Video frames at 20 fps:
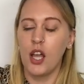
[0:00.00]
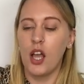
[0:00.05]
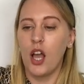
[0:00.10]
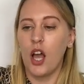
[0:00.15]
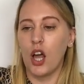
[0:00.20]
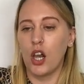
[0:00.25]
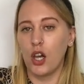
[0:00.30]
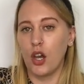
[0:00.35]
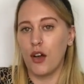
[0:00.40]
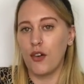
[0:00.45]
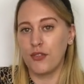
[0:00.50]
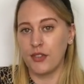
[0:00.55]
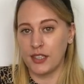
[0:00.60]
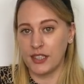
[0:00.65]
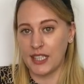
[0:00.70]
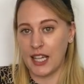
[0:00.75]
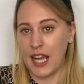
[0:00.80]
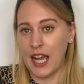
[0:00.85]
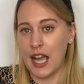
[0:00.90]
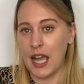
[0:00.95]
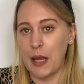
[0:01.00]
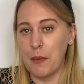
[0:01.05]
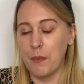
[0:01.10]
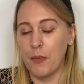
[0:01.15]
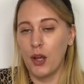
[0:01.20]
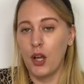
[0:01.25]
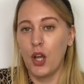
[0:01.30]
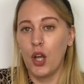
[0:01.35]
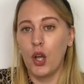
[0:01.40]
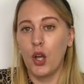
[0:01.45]
a lot of the
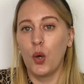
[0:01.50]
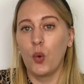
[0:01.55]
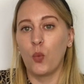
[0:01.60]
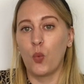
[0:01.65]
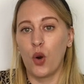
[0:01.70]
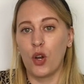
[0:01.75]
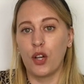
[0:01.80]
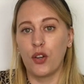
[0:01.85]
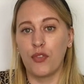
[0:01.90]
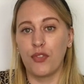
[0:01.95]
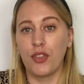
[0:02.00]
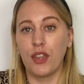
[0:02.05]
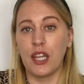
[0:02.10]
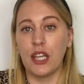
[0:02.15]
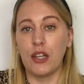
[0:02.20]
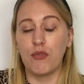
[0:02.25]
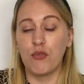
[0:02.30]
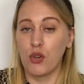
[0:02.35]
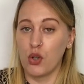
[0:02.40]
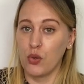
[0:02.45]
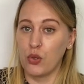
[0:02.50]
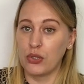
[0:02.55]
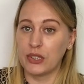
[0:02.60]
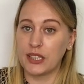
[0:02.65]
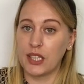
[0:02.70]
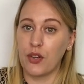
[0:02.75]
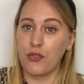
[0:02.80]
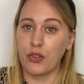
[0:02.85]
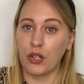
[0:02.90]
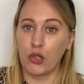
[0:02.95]
time, one of the rules
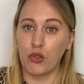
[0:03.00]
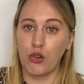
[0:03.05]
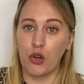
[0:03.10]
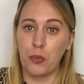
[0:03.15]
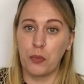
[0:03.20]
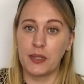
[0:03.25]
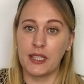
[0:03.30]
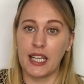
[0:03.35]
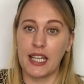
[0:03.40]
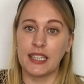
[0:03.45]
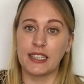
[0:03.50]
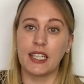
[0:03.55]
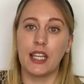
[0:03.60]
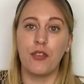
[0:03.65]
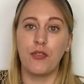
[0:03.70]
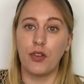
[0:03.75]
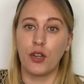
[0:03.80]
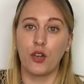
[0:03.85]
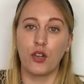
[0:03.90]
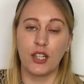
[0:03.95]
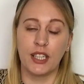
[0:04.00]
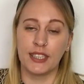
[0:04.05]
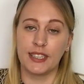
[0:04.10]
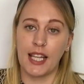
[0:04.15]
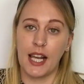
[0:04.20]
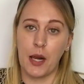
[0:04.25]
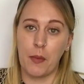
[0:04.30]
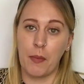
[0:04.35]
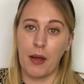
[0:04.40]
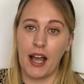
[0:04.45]
of the groups is, if you're going to
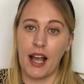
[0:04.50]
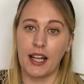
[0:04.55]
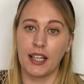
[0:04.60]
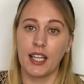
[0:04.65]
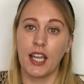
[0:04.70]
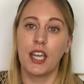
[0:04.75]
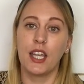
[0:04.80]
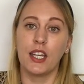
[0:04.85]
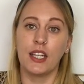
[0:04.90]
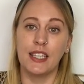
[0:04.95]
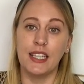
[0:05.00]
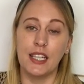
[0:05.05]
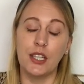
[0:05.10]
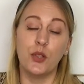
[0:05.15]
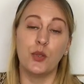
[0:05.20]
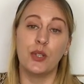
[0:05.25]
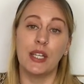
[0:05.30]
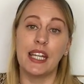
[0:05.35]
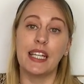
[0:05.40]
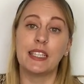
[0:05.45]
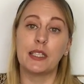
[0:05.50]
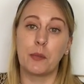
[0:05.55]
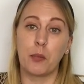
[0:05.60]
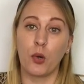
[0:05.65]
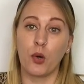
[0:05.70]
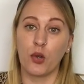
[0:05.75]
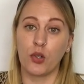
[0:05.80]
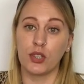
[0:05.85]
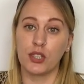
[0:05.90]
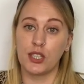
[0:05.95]
sell a bag, you need to
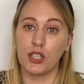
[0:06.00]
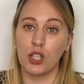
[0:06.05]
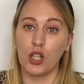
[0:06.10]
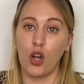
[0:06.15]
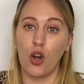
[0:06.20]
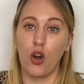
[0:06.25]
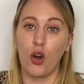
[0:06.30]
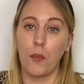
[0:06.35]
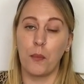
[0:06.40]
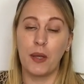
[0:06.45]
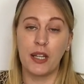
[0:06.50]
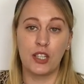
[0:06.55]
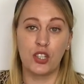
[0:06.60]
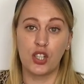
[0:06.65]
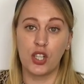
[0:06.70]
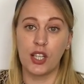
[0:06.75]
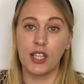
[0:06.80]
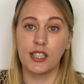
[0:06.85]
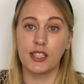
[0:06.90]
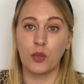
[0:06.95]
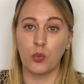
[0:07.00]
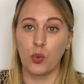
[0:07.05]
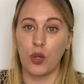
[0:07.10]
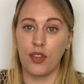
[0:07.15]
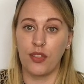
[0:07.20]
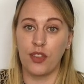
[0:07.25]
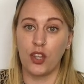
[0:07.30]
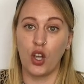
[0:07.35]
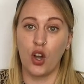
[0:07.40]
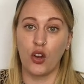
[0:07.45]
post your pictures
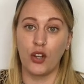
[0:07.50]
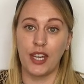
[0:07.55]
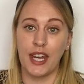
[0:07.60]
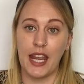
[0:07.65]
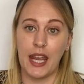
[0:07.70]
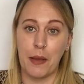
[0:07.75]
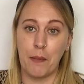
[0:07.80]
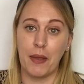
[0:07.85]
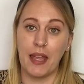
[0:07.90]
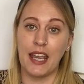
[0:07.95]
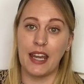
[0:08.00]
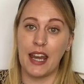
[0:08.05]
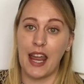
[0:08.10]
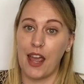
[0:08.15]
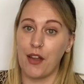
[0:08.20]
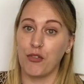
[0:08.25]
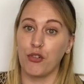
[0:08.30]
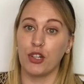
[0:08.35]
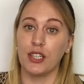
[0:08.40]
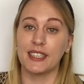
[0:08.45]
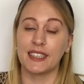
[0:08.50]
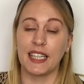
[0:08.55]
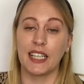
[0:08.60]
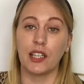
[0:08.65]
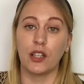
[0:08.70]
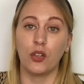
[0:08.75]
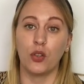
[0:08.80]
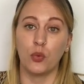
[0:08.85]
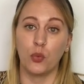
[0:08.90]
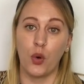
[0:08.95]
with your name in every
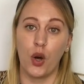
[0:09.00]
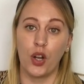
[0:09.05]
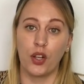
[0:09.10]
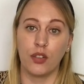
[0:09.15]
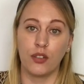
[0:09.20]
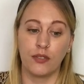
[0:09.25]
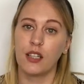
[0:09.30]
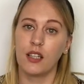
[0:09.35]
single one.